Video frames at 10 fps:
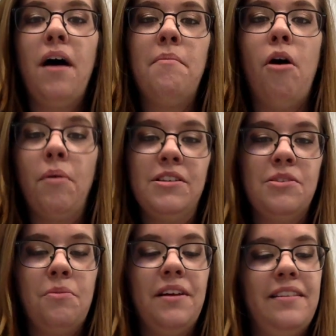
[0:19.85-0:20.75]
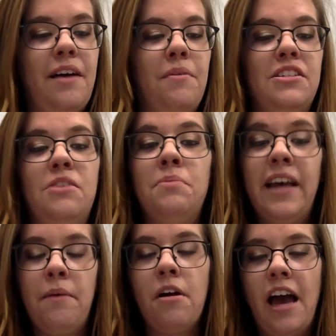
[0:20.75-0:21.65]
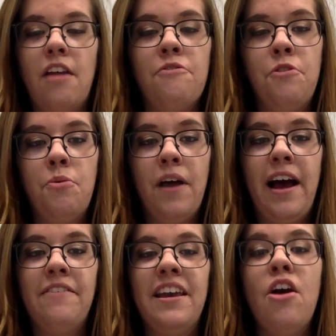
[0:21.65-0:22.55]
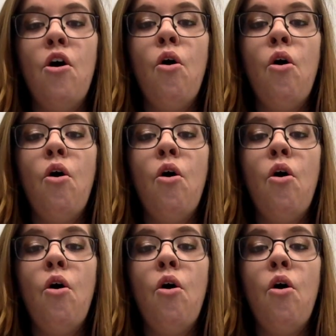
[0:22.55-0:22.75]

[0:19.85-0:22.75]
I'm always the one that wants to plan what kind of food we're having,